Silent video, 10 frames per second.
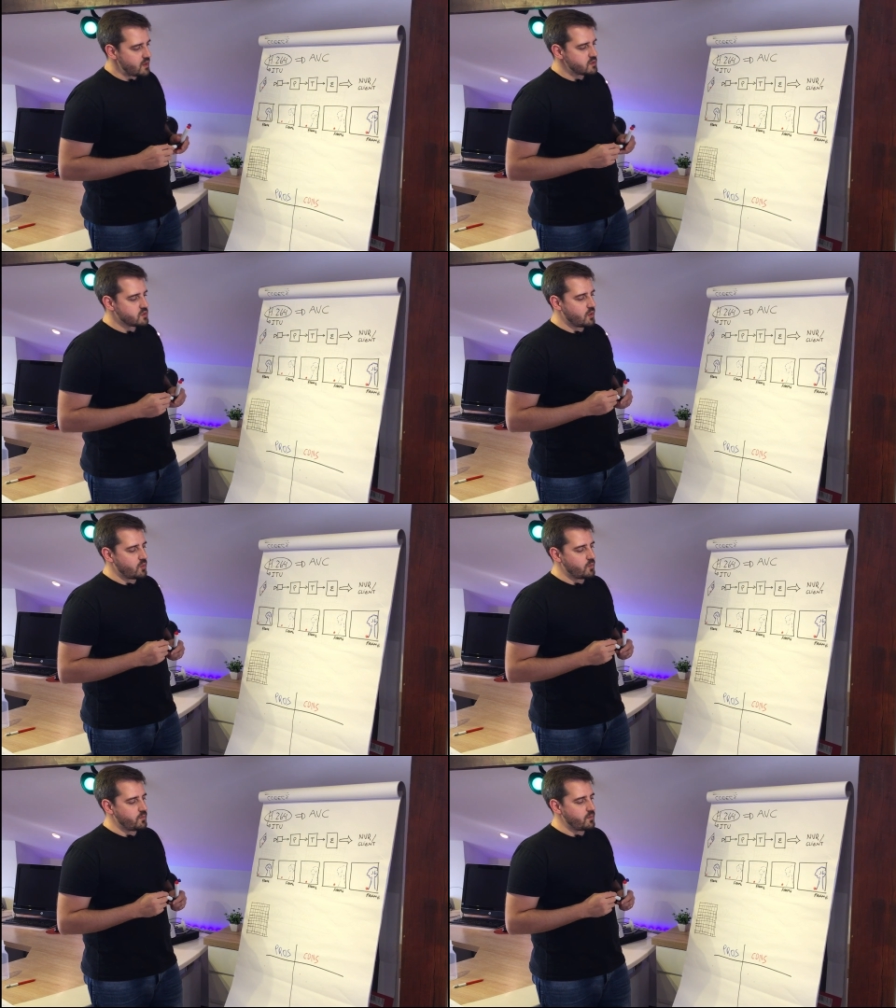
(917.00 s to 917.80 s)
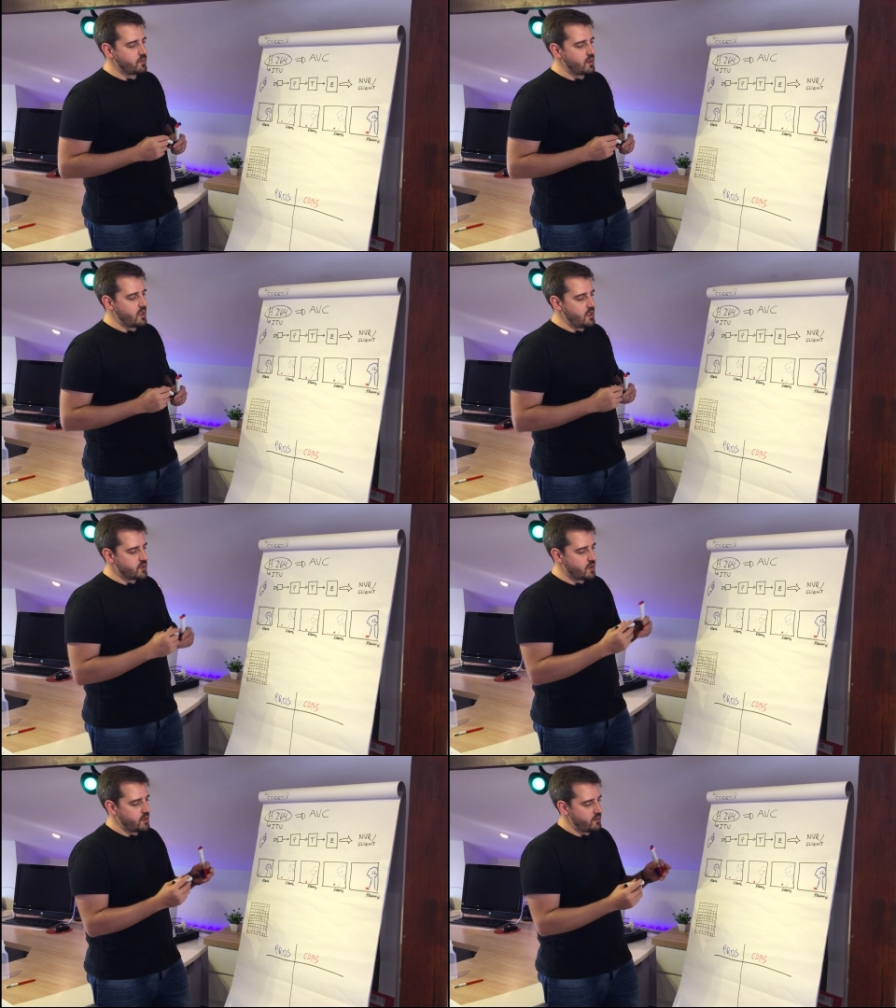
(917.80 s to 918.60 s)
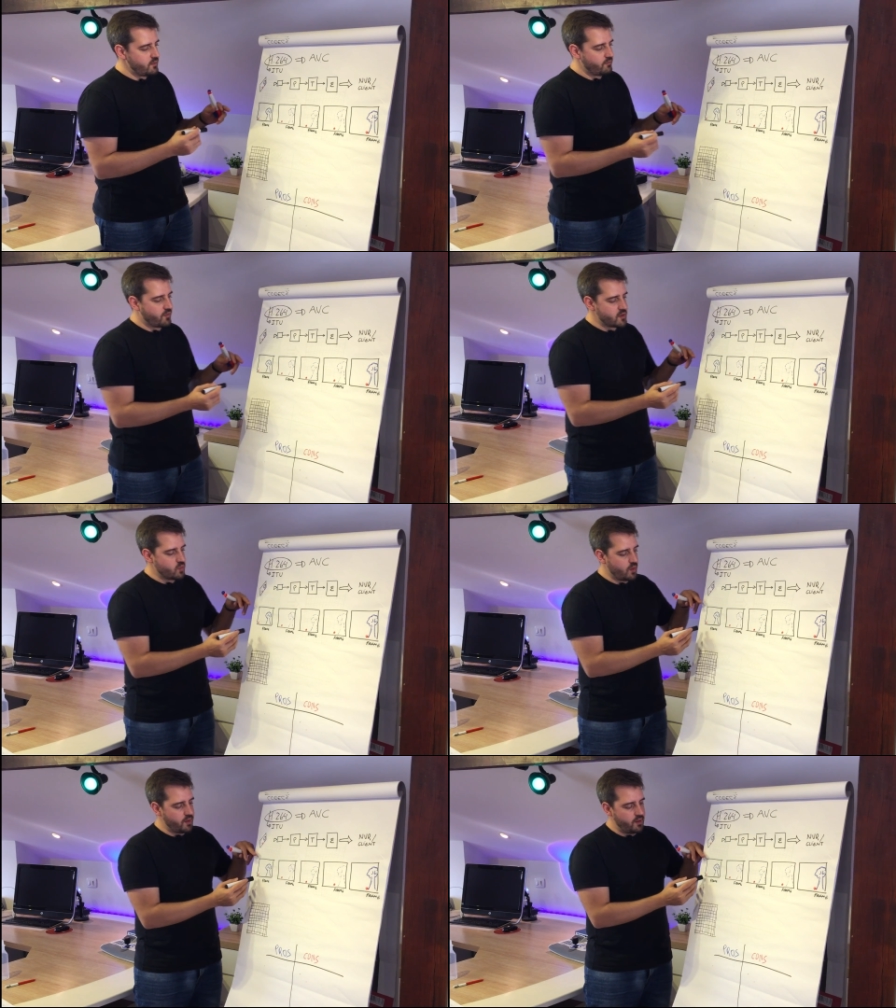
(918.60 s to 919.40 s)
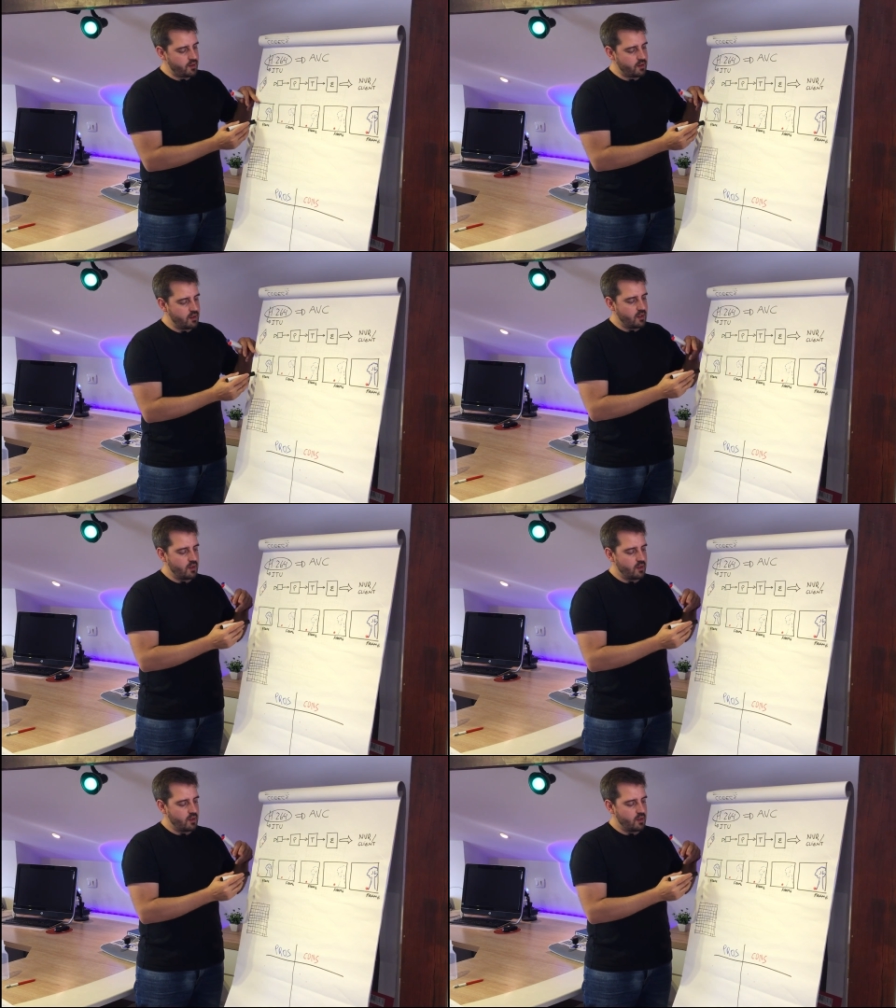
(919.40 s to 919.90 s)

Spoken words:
So initially, the first one here